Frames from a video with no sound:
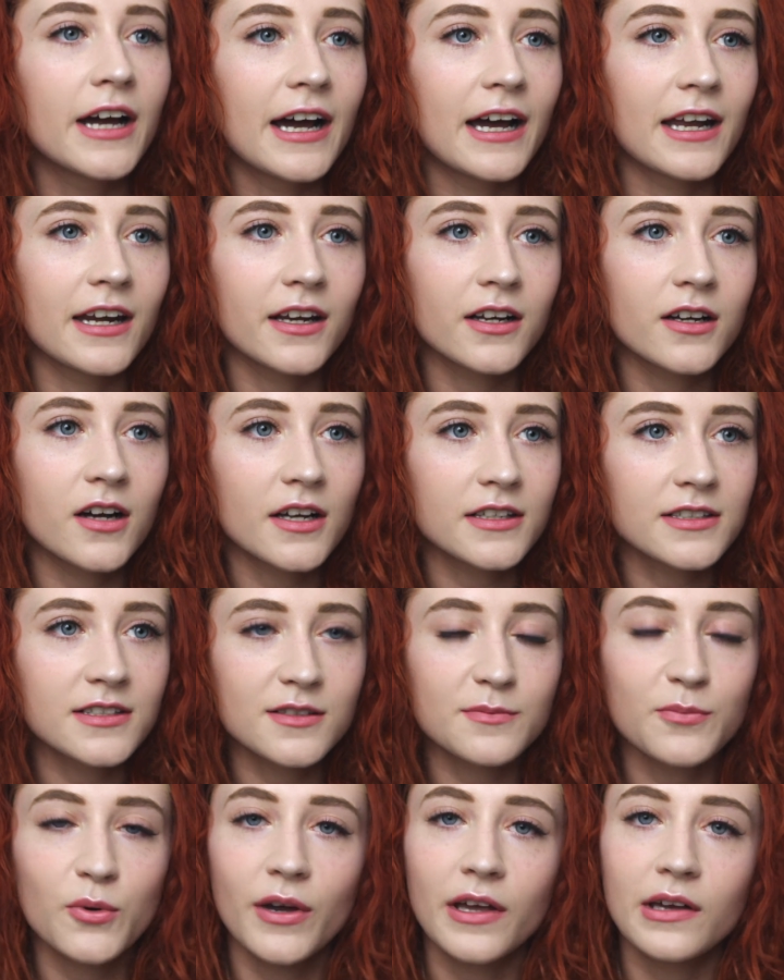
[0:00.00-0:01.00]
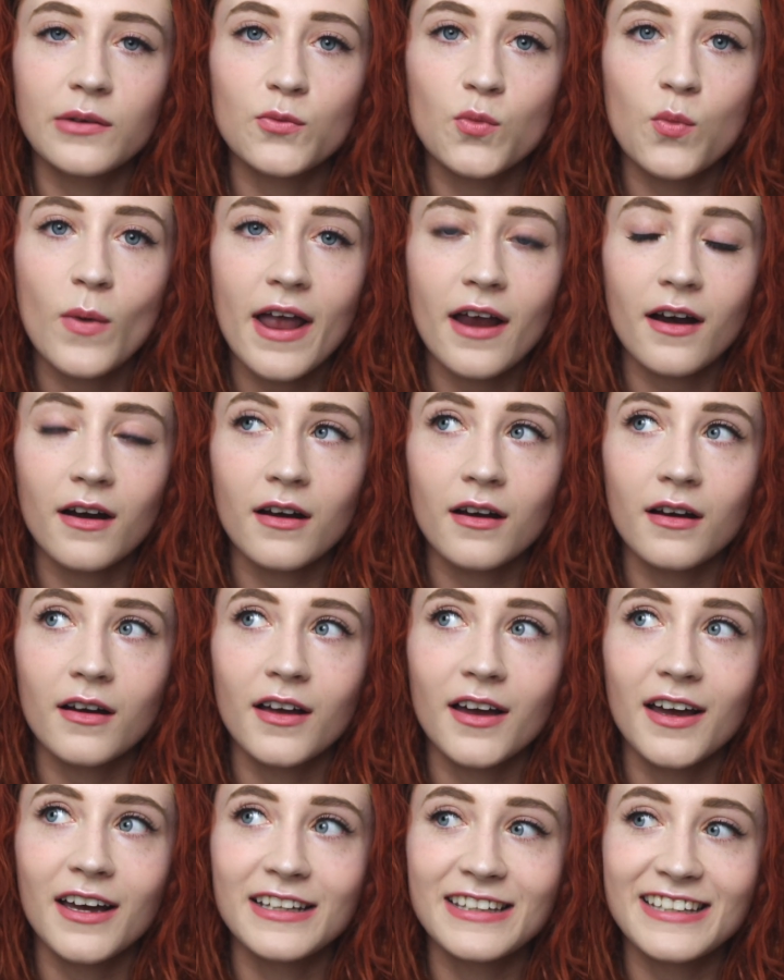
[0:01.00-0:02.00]
and it got to the point where
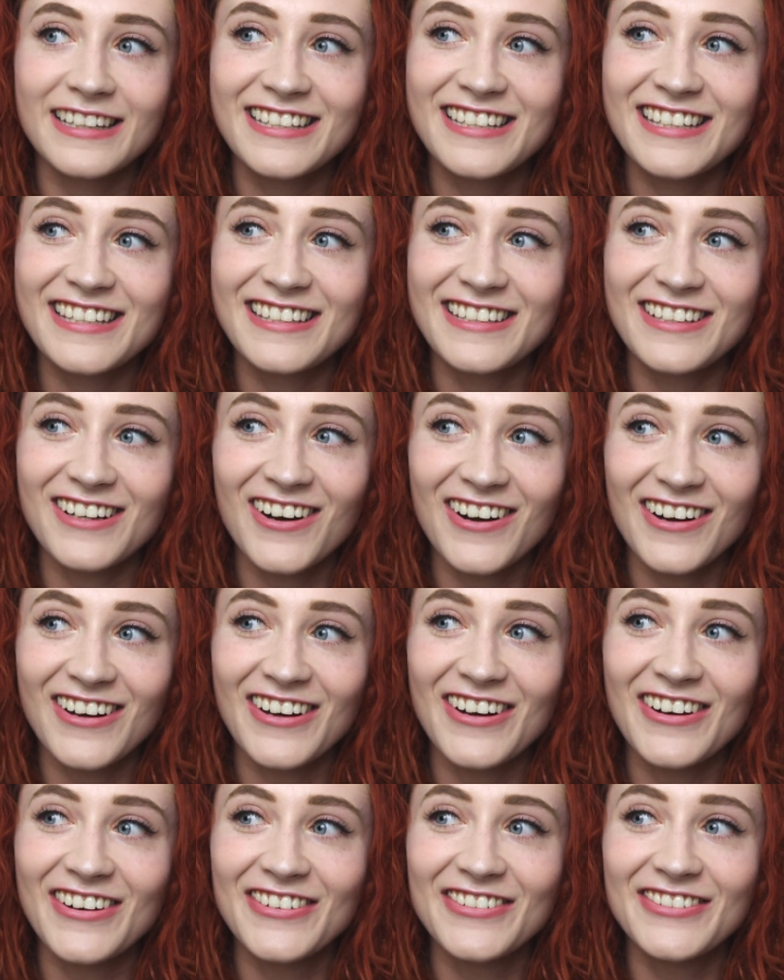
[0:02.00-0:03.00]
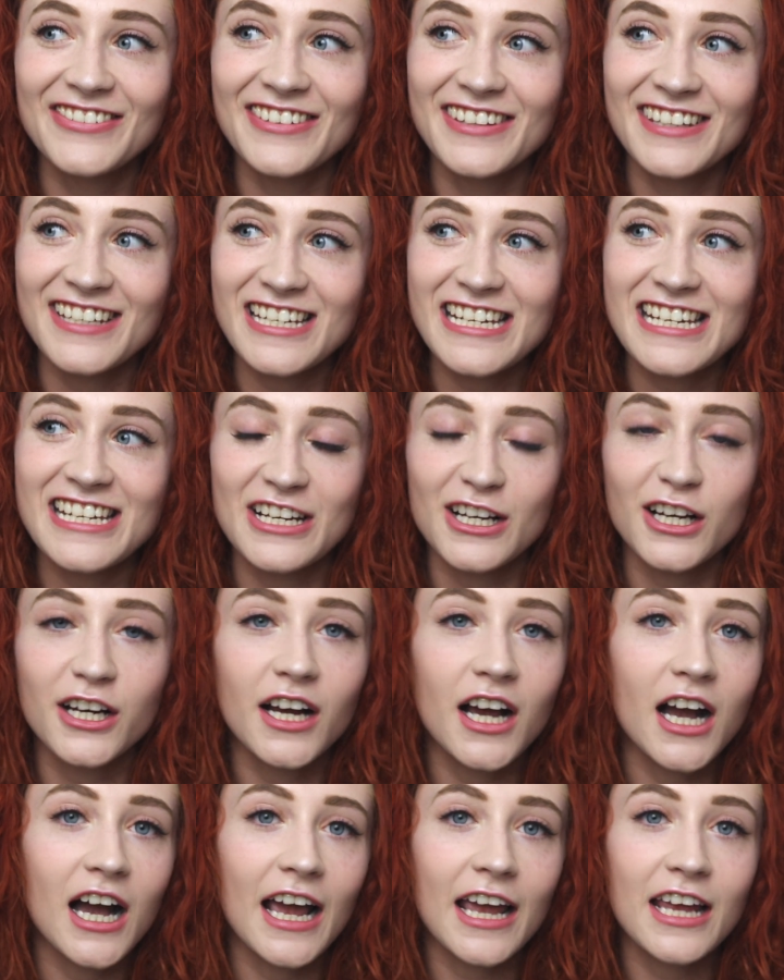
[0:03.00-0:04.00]
at the start of this
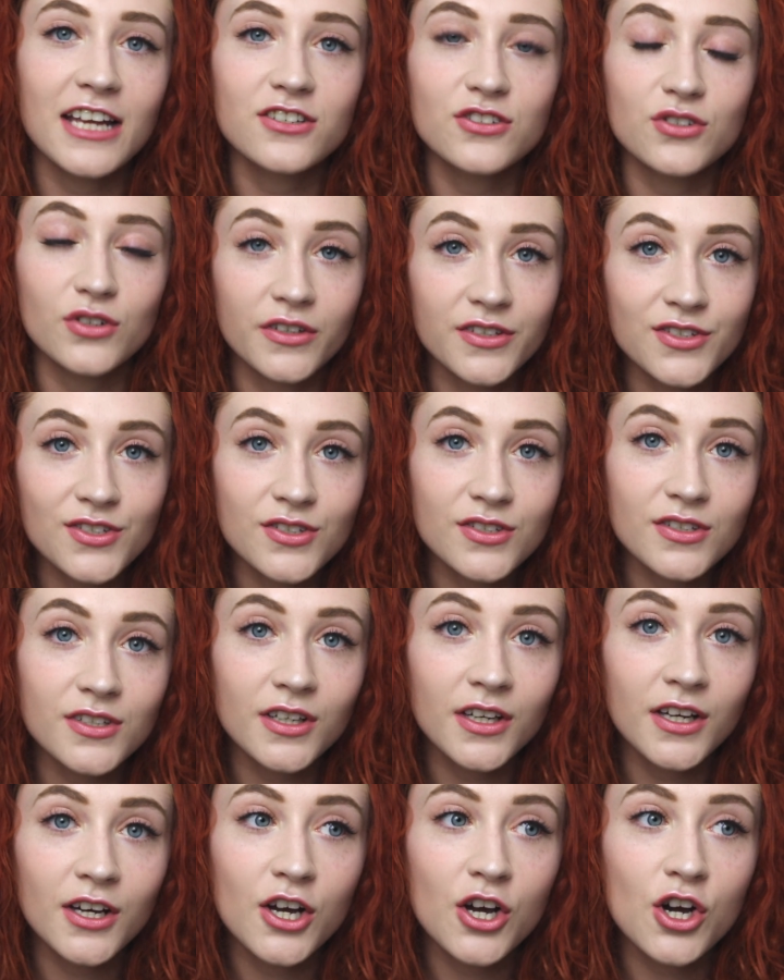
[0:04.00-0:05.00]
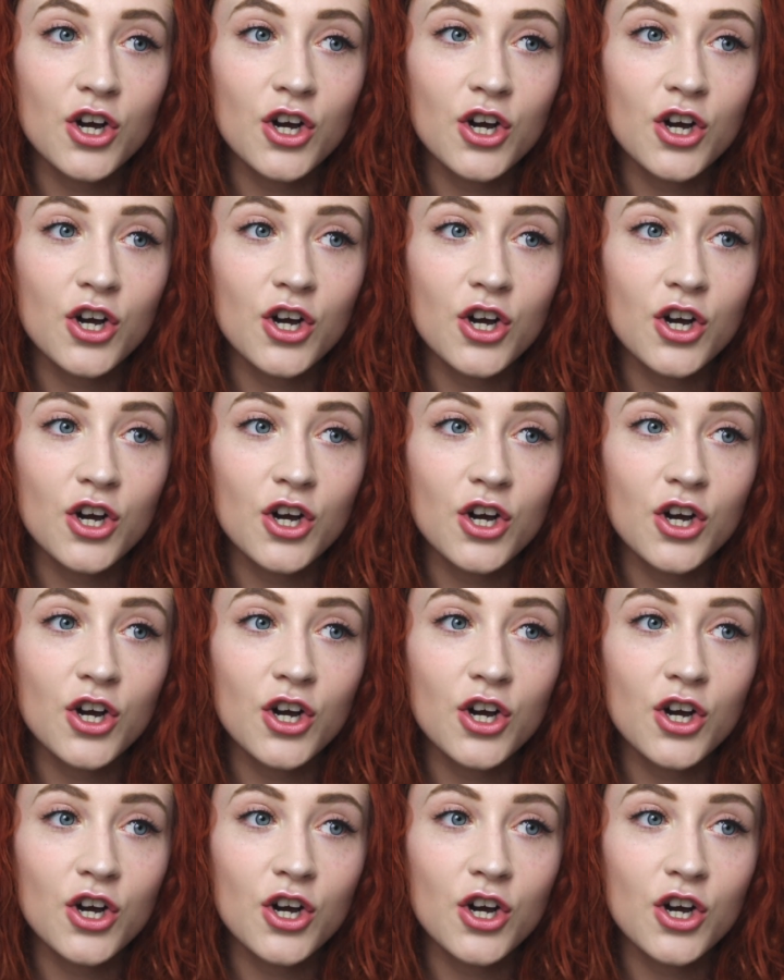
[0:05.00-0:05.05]
year I just